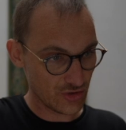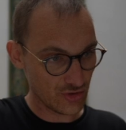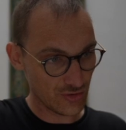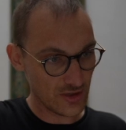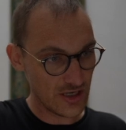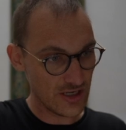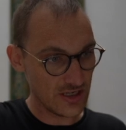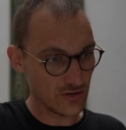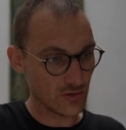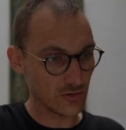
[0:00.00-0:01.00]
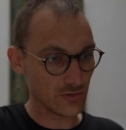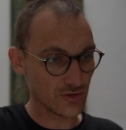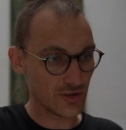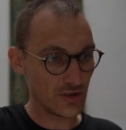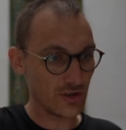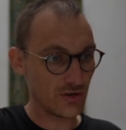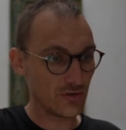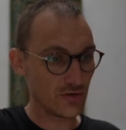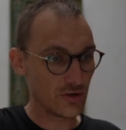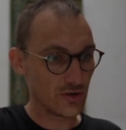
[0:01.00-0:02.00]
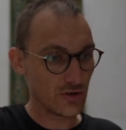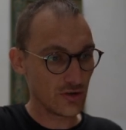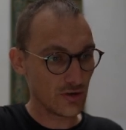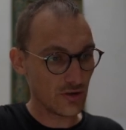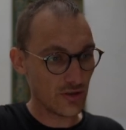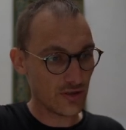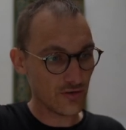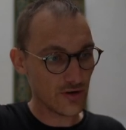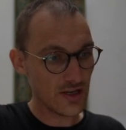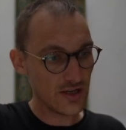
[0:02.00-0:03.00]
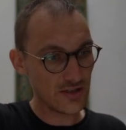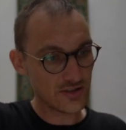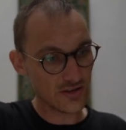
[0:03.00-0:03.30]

I get highlighting, I can actually error check my